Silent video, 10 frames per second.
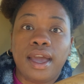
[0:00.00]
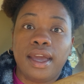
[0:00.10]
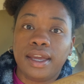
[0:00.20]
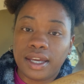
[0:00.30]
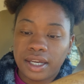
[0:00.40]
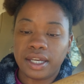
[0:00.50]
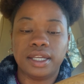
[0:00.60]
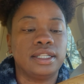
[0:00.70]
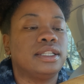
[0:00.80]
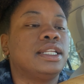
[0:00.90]

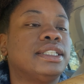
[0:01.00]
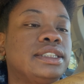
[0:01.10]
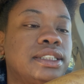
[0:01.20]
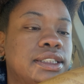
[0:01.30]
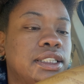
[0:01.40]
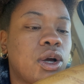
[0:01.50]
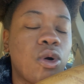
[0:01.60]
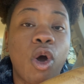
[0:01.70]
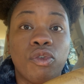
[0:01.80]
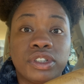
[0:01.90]
And let's
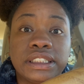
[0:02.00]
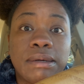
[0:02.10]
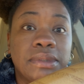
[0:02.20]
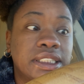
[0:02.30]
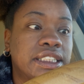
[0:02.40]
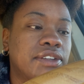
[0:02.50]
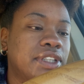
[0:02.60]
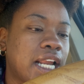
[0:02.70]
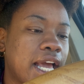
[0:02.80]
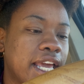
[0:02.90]
go over some of the stuff
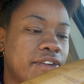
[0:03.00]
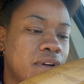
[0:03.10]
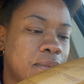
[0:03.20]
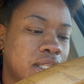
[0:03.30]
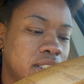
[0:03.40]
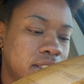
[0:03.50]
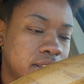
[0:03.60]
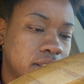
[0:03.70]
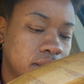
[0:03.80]
that I have on my list.